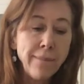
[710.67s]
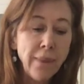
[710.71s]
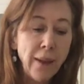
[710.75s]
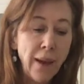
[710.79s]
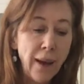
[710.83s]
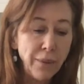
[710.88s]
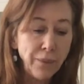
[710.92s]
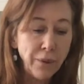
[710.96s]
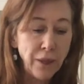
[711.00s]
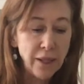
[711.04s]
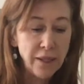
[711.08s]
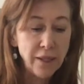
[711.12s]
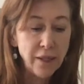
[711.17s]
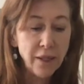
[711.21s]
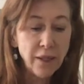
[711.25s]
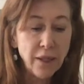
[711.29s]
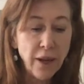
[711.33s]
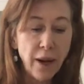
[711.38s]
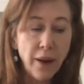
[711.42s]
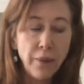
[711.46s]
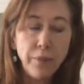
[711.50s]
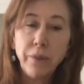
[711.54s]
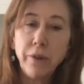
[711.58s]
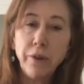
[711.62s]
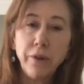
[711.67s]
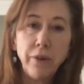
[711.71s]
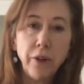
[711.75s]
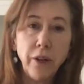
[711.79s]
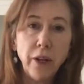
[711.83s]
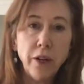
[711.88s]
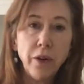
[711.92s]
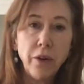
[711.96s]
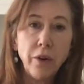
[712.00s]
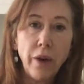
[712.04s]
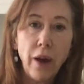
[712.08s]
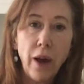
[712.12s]
I'm going to stop the
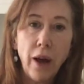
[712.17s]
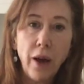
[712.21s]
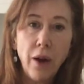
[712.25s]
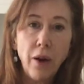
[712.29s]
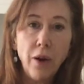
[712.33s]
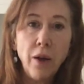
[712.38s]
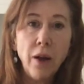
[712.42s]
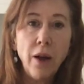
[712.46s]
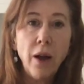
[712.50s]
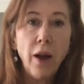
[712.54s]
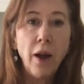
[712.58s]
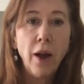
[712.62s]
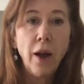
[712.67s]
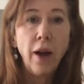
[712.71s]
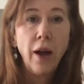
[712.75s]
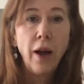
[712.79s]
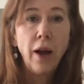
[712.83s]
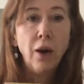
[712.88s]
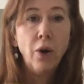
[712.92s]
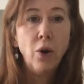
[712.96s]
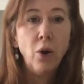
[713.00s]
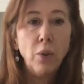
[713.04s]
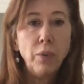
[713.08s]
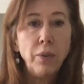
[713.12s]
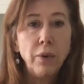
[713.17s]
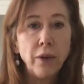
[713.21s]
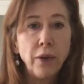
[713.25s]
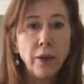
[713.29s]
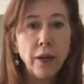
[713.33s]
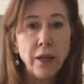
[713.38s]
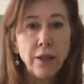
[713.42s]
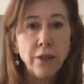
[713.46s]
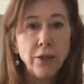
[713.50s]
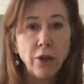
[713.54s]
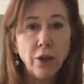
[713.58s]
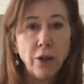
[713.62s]
video now. I hope you
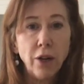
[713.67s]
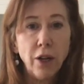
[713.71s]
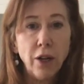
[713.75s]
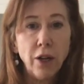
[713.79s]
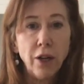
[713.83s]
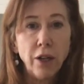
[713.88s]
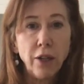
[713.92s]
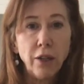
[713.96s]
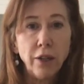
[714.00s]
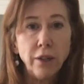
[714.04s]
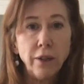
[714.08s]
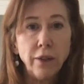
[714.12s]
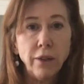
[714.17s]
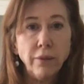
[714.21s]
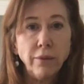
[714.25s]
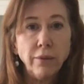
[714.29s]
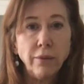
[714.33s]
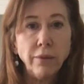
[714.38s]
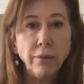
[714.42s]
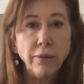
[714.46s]
guys are all